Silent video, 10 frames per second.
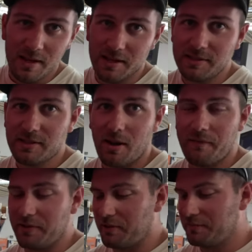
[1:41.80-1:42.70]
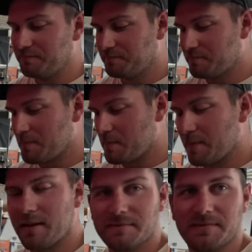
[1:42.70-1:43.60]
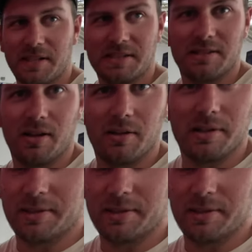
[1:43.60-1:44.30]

It is coffee though. It is? It tastes a lot like